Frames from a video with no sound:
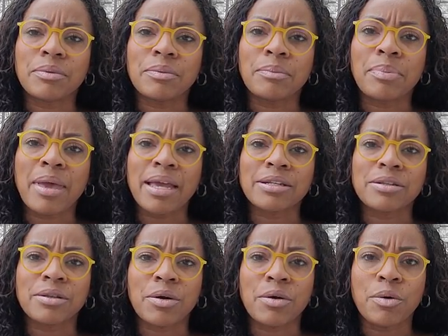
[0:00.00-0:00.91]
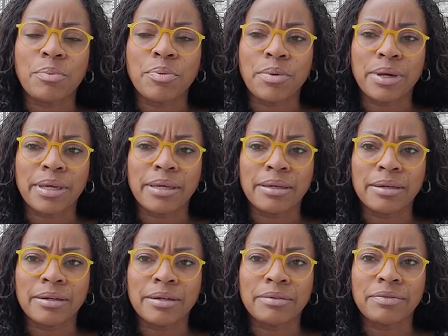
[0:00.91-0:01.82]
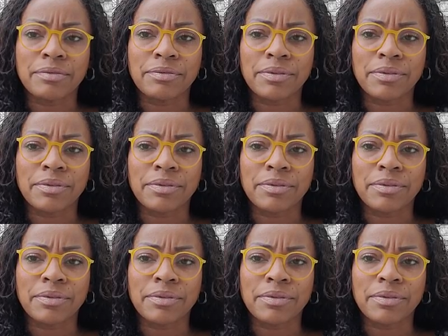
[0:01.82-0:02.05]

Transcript: back to the whole point of